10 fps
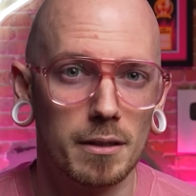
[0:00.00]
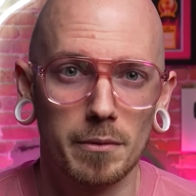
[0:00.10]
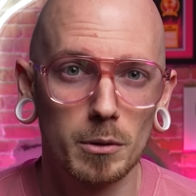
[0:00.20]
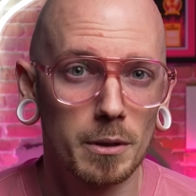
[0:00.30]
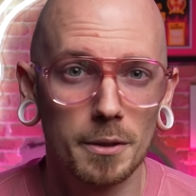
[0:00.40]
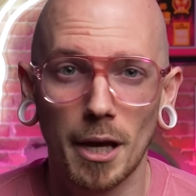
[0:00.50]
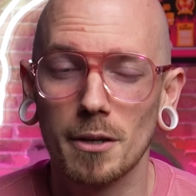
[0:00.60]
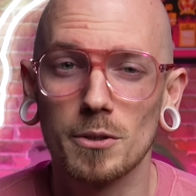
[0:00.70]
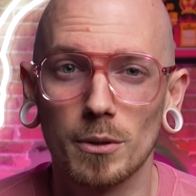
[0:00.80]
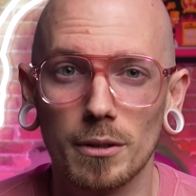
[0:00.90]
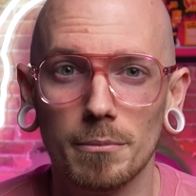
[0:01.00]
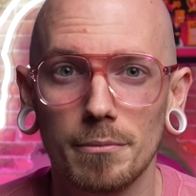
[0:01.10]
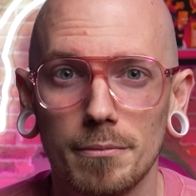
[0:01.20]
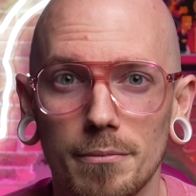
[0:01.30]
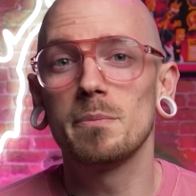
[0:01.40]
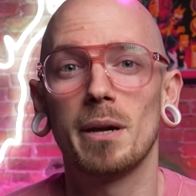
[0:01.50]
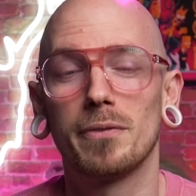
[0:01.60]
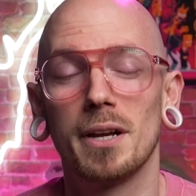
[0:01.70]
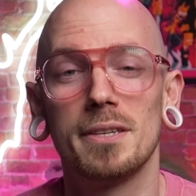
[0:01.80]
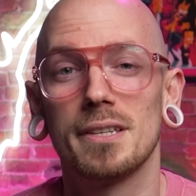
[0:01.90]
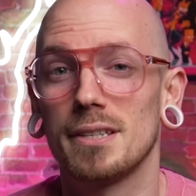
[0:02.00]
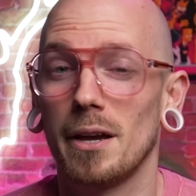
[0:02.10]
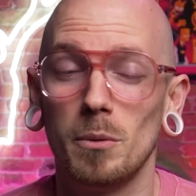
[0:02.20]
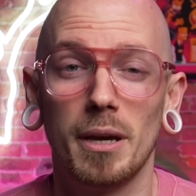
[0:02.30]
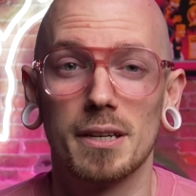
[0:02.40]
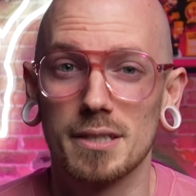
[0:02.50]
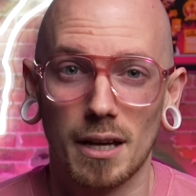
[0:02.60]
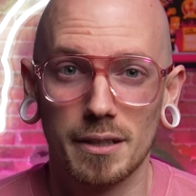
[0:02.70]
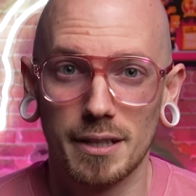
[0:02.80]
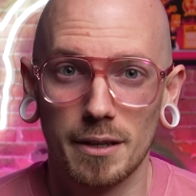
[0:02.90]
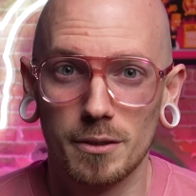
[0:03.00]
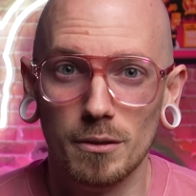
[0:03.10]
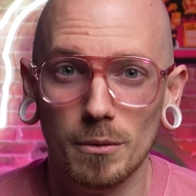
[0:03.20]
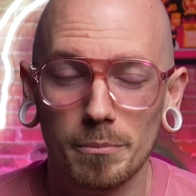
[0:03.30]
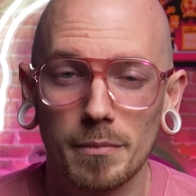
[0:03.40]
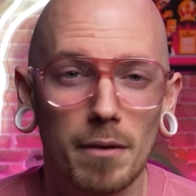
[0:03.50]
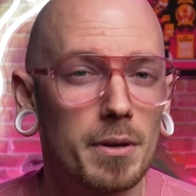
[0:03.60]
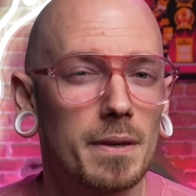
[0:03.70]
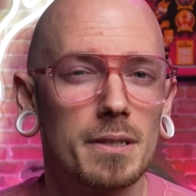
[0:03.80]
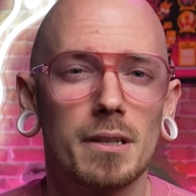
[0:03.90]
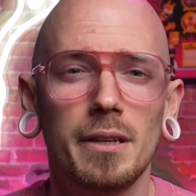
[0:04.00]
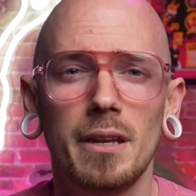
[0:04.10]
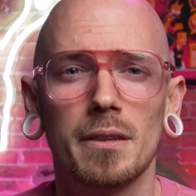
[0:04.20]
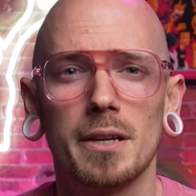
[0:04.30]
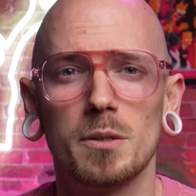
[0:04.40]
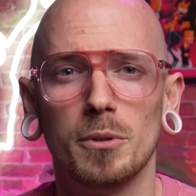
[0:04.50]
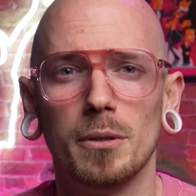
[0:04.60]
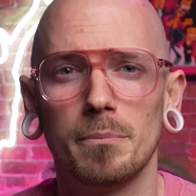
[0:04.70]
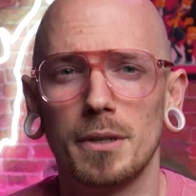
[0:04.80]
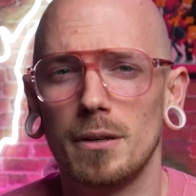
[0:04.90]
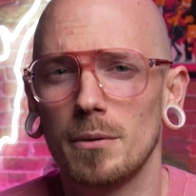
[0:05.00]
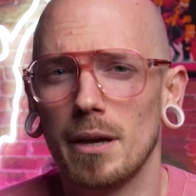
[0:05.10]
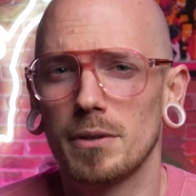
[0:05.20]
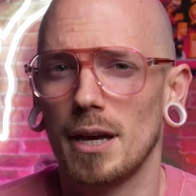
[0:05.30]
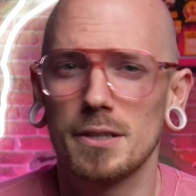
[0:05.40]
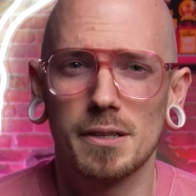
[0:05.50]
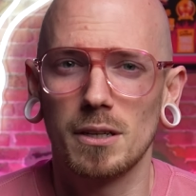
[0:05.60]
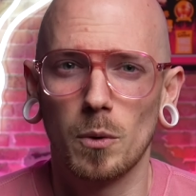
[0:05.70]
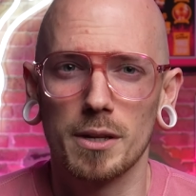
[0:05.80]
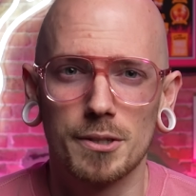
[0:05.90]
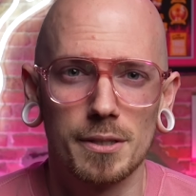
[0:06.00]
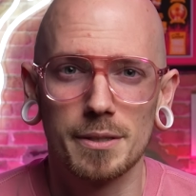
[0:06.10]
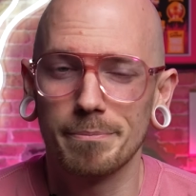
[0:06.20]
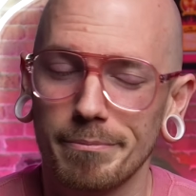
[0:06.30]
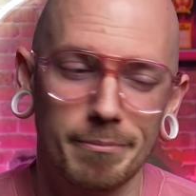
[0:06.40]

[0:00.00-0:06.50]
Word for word: clever little dinosaur. And this, my friends, is how you make a solid tattoo. Everything is clean and legible, you don't have to ask any questions,